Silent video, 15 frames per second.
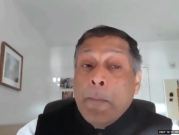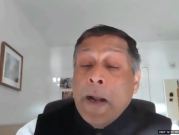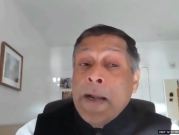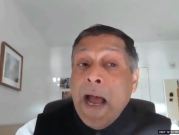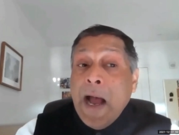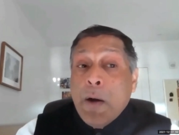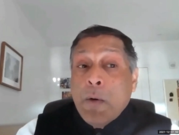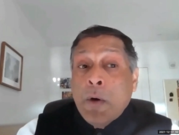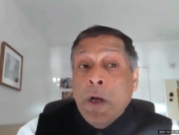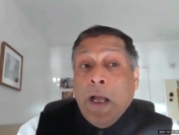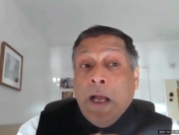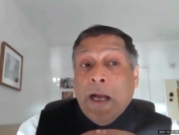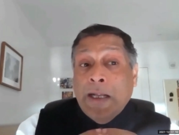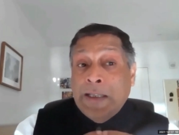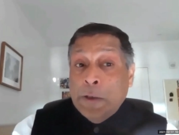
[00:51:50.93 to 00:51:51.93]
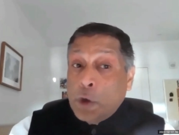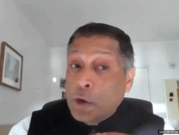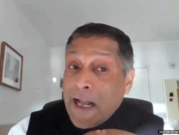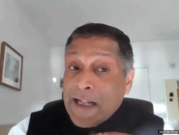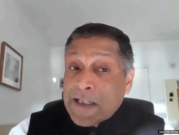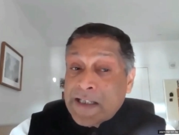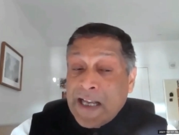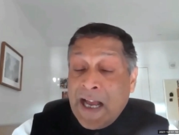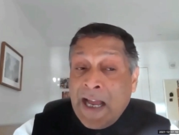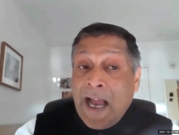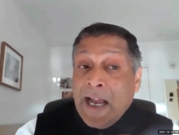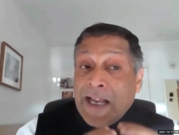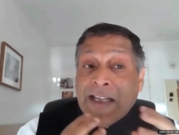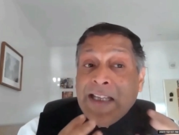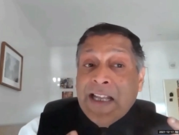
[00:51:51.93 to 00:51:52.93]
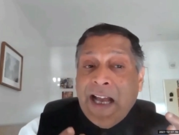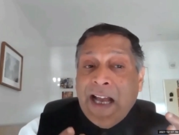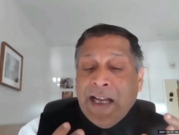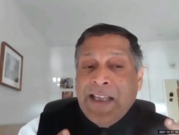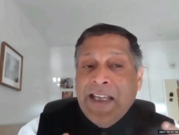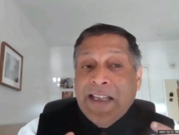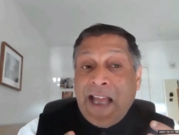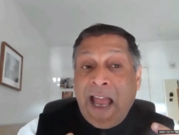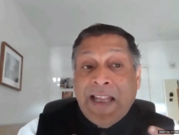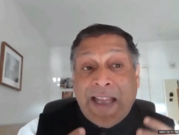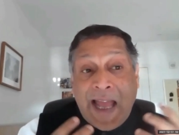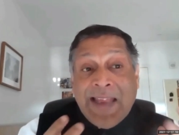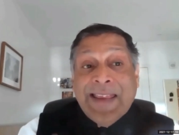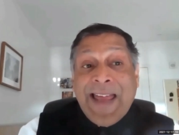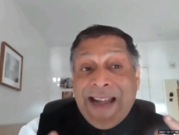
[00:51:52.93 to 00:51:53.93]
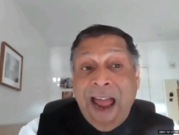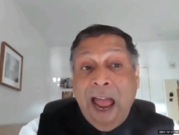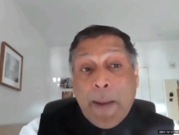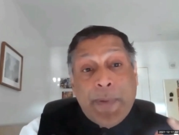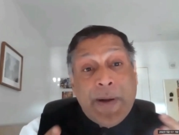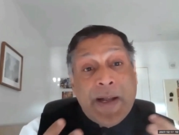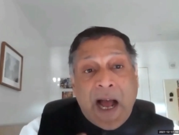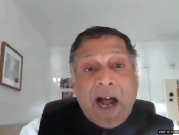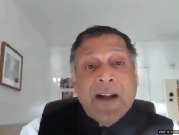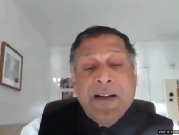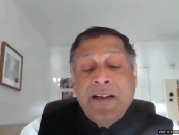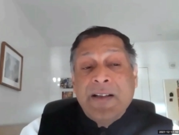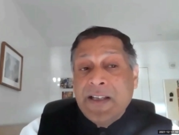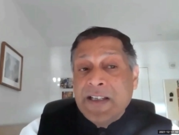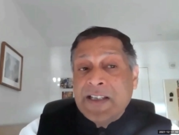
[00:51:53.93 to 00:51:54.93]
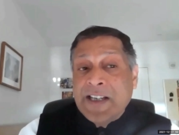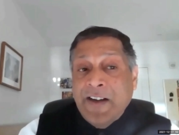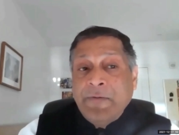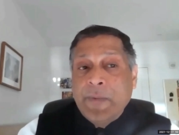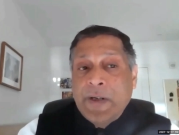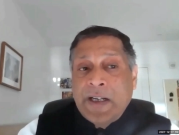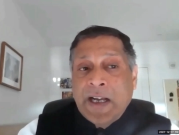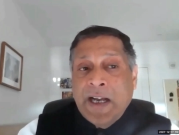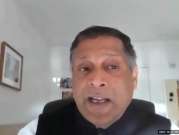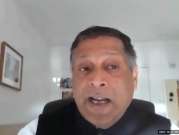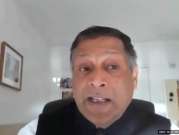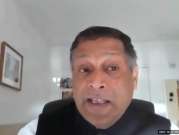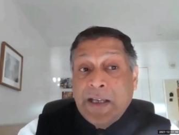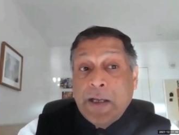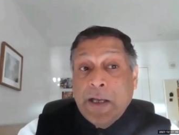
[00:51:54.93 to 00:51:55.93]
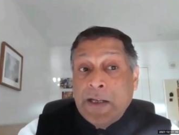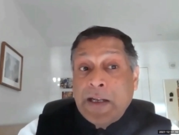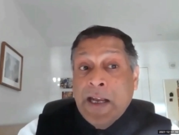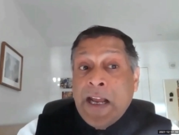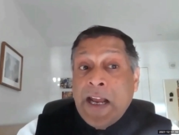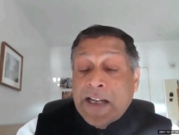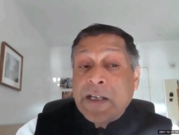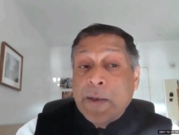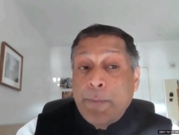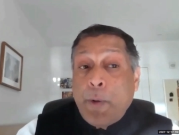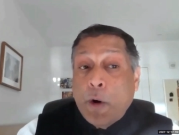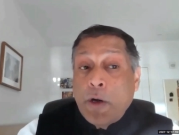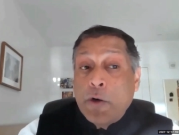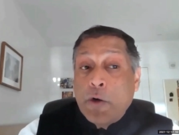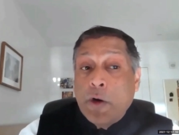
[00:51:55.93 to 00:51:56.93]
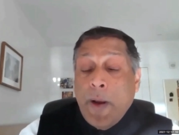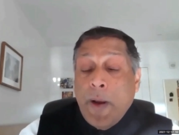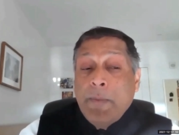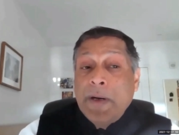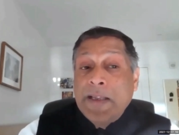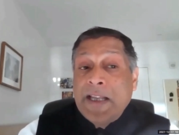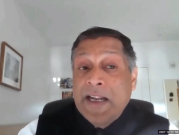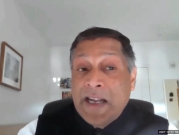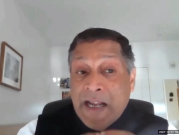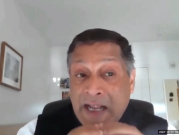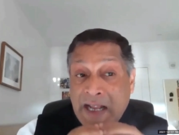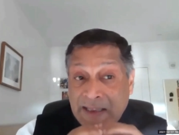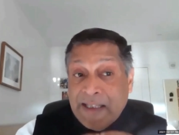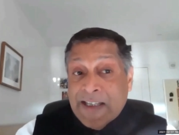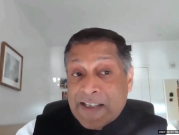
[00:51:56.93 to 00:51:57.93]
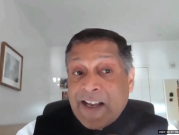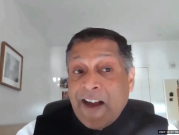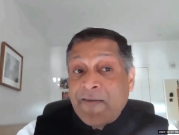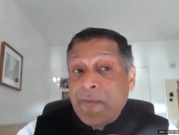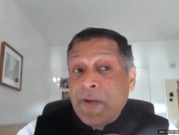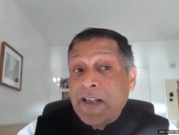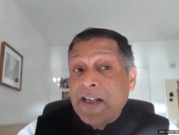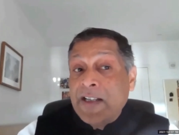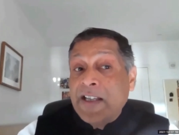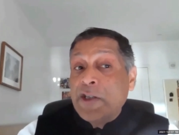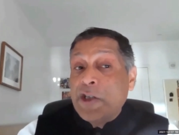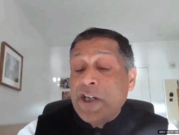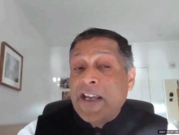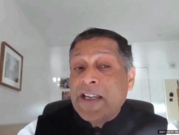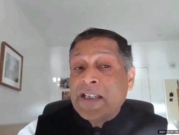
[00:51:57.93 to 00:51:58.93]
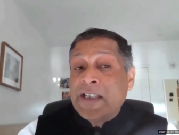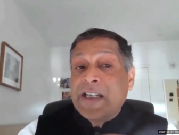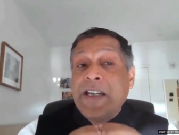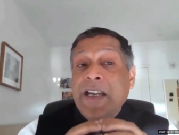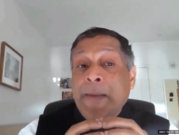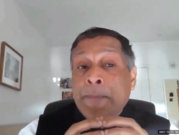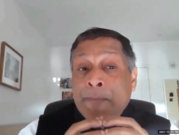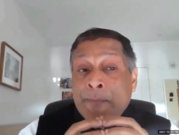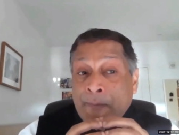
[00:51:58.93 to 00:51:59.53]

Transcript: Now, so that's, I think, and that happened under this government. I think it's important to remember that this government did the GST,